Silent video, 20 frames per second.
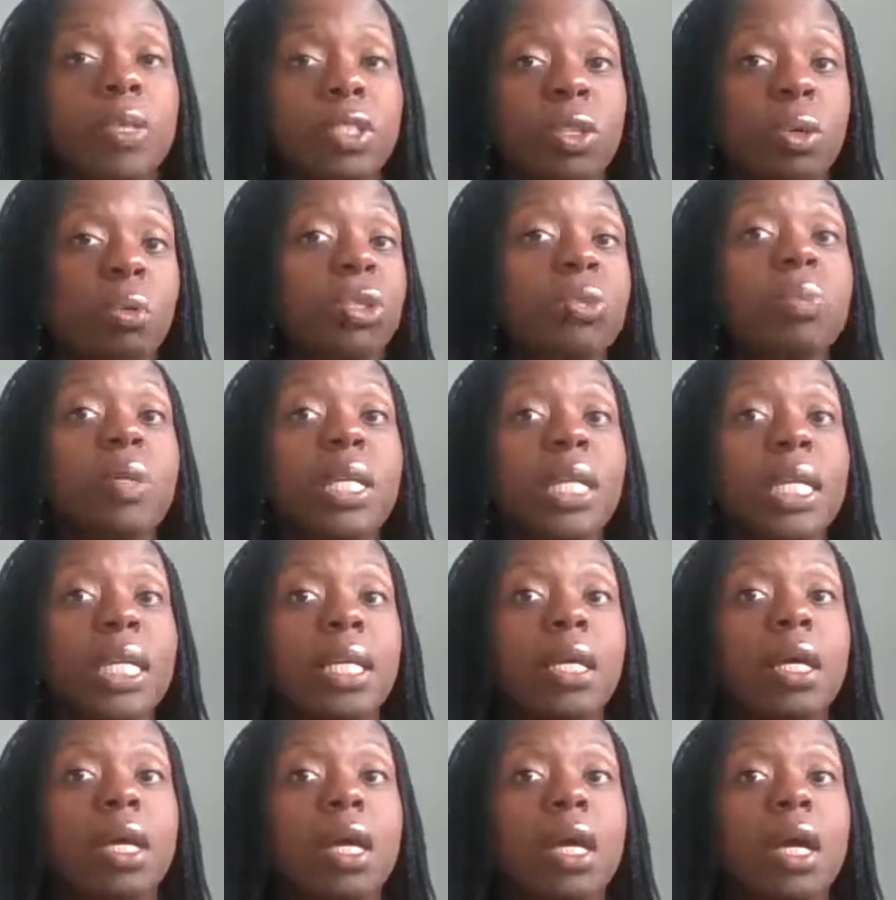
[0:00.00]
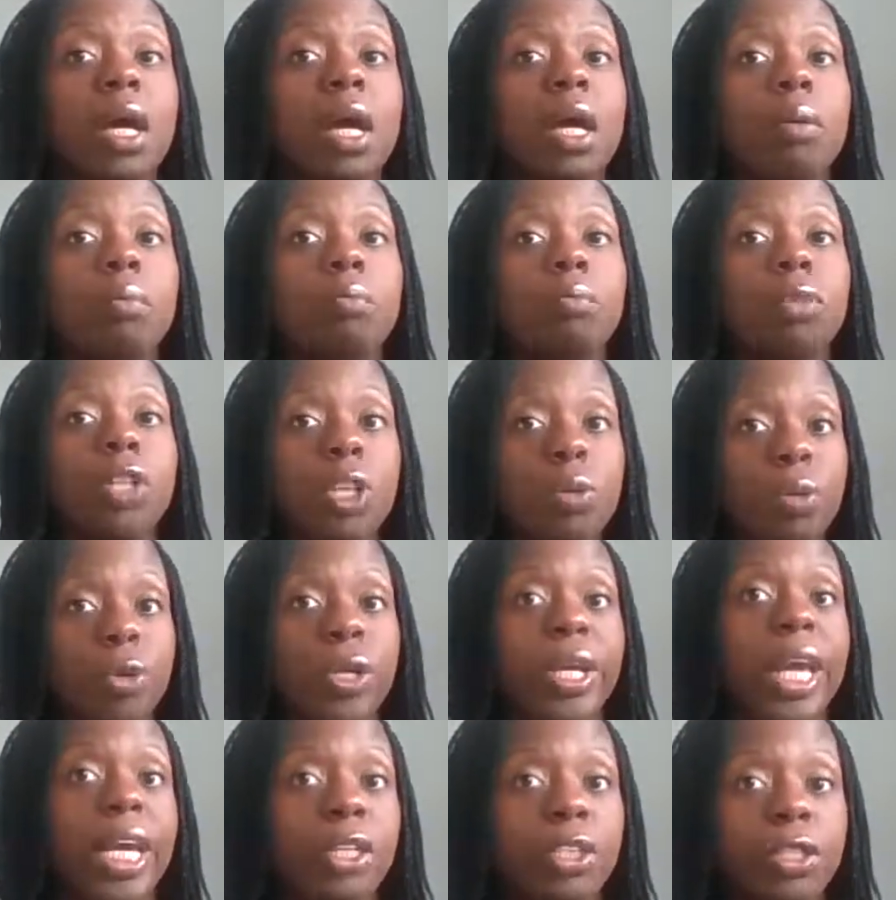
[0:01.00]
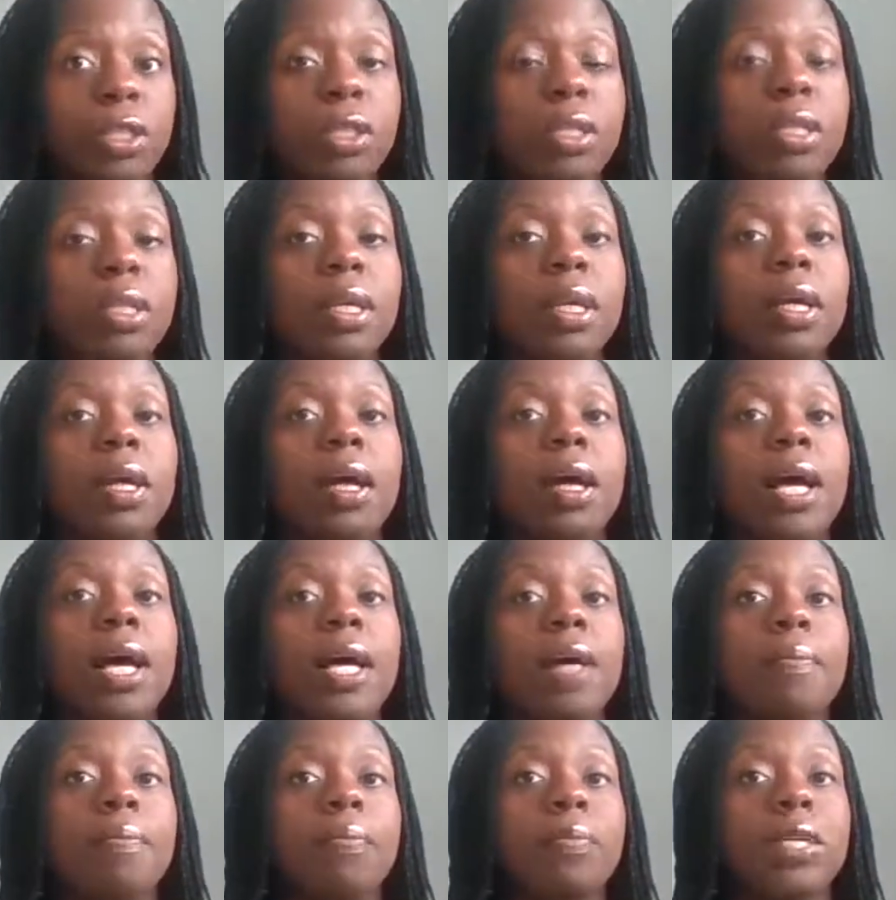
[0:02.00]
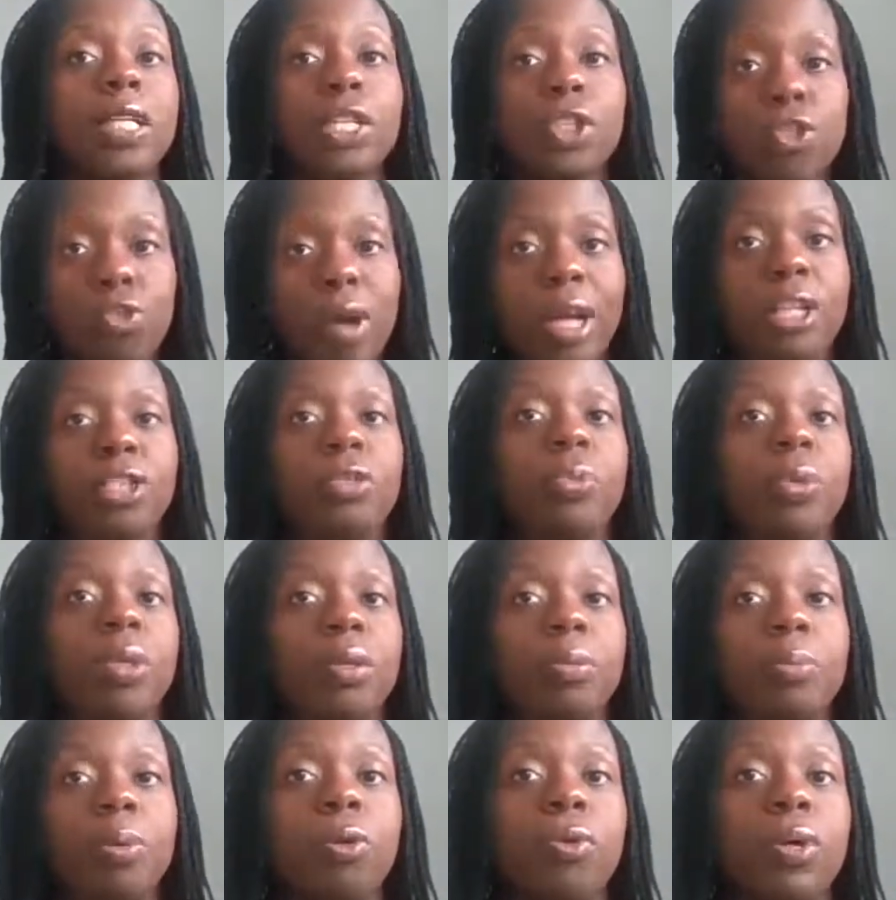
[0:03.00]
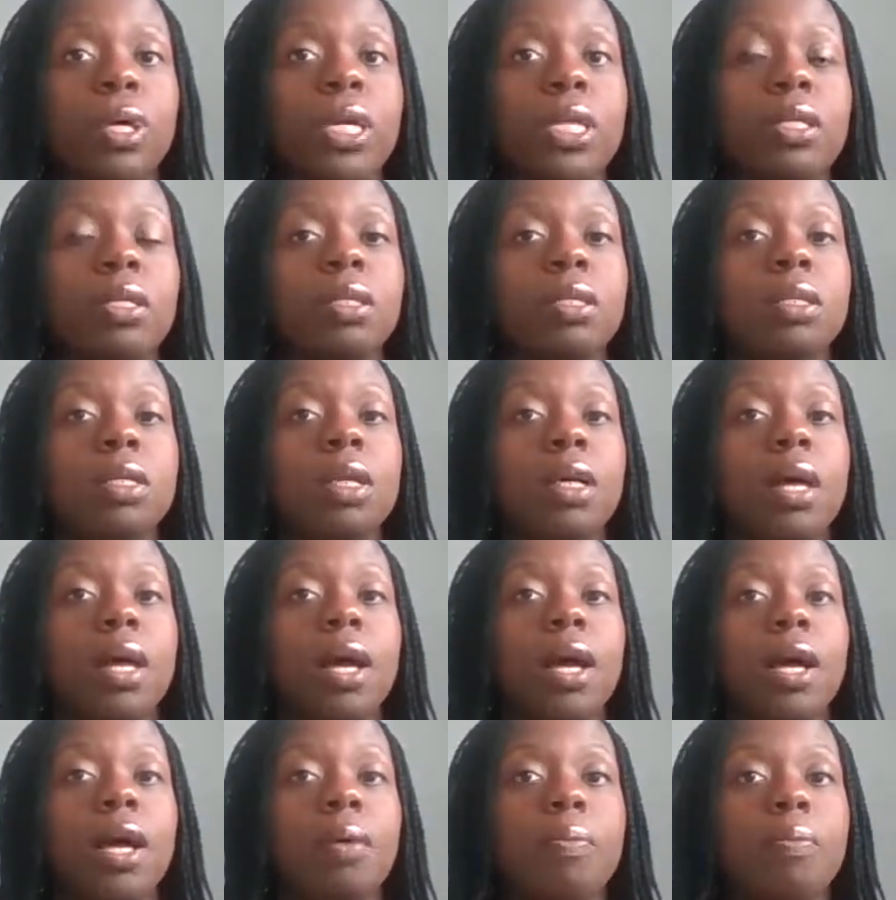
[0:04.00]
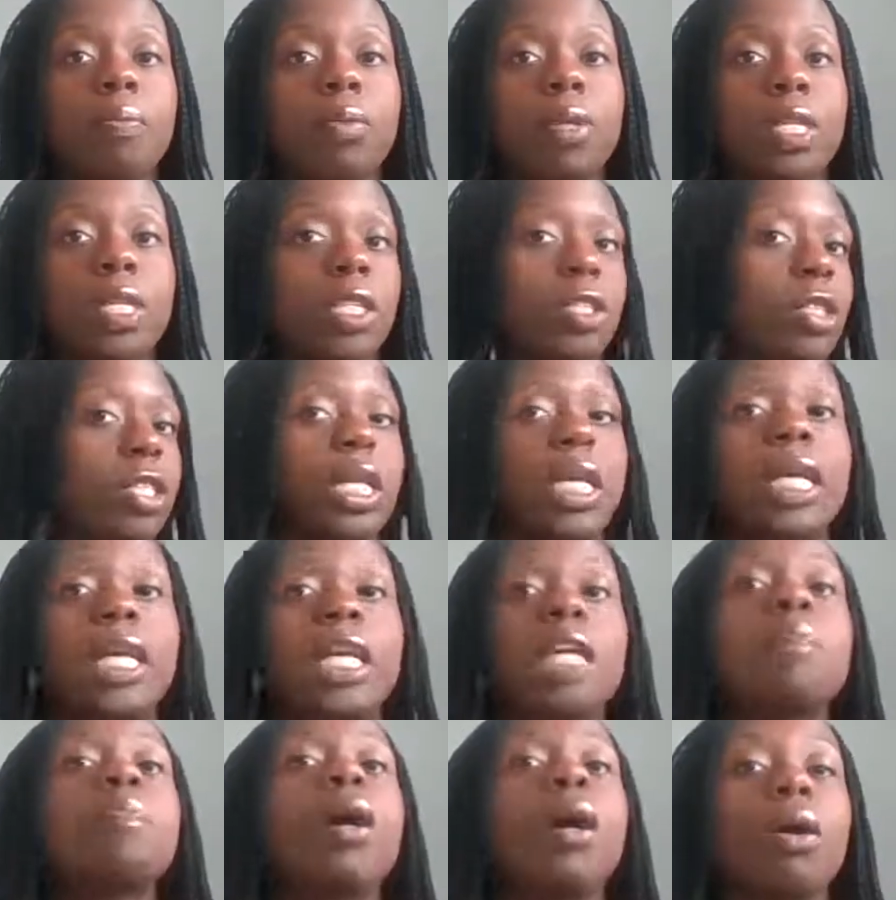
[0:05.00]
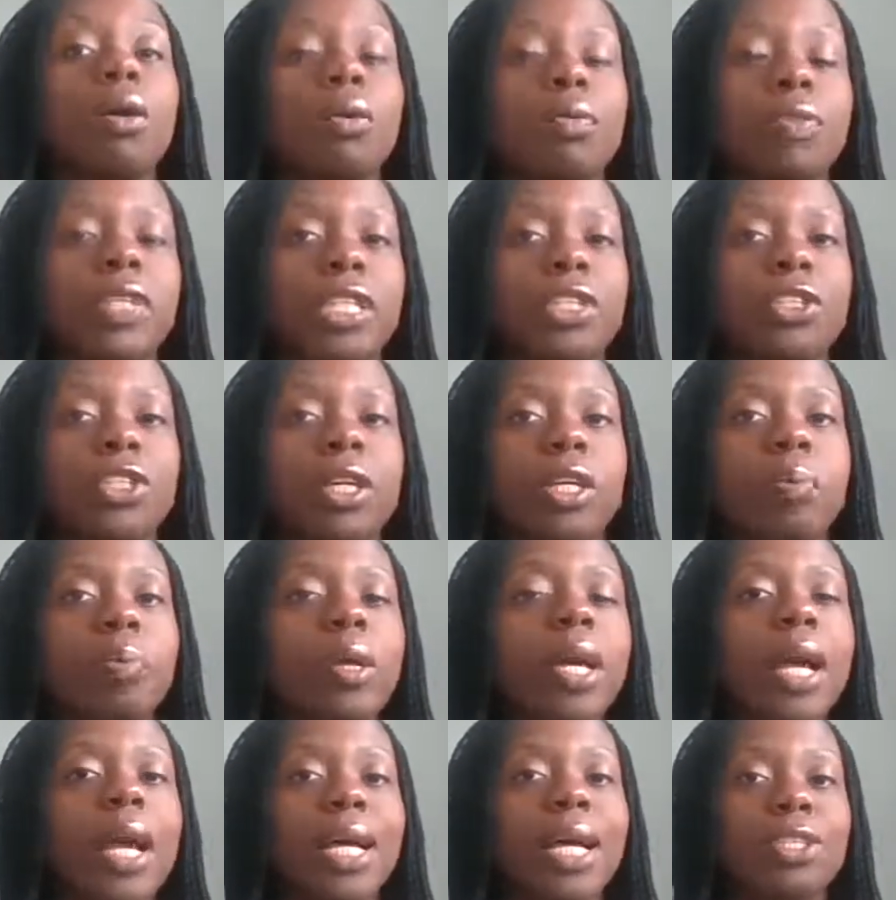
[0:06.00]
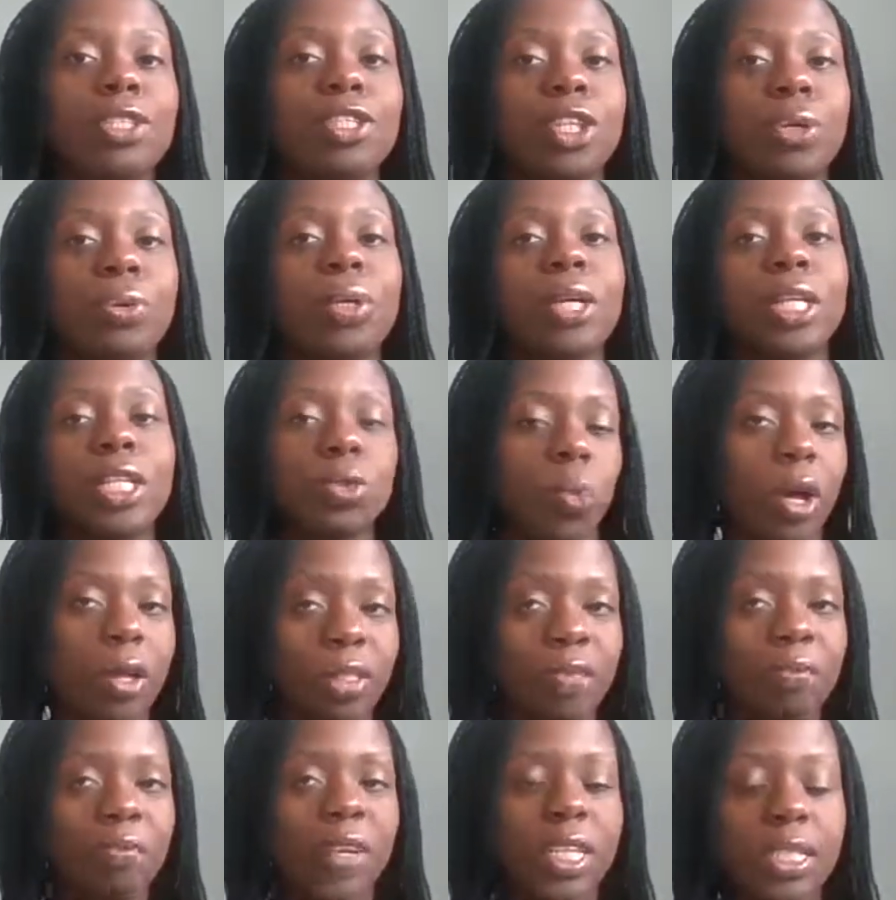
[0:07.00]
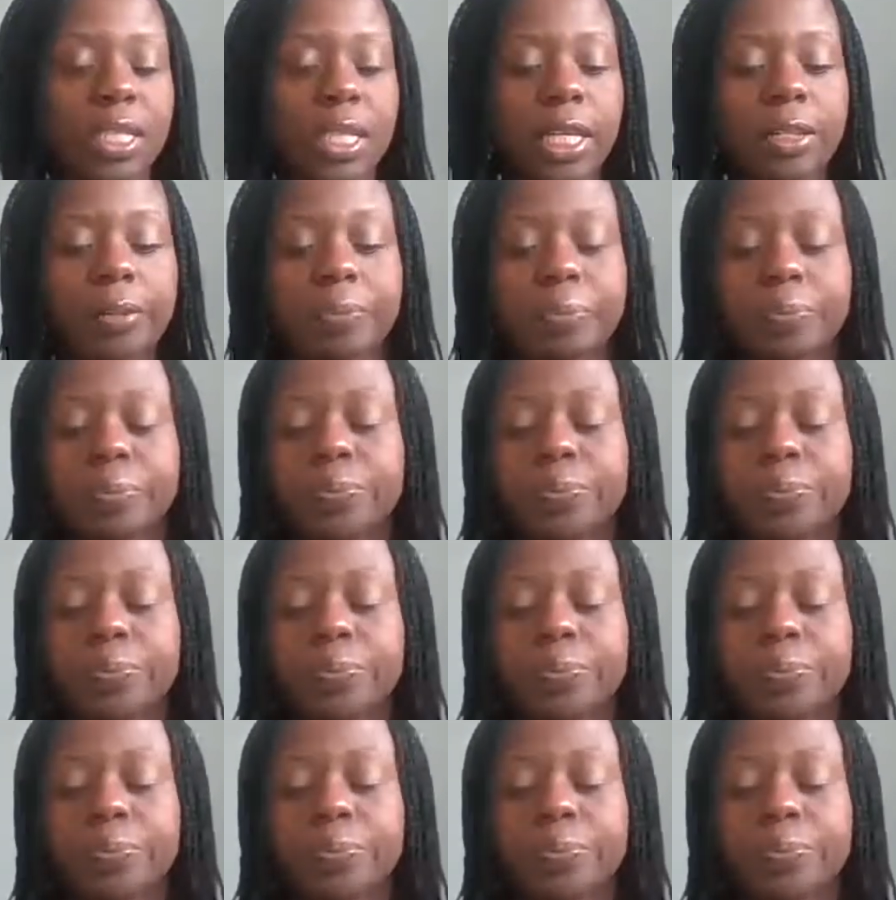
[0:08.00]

is ultimately communication. Interaction with employees is a key part of leadership, and so it is worth investing in.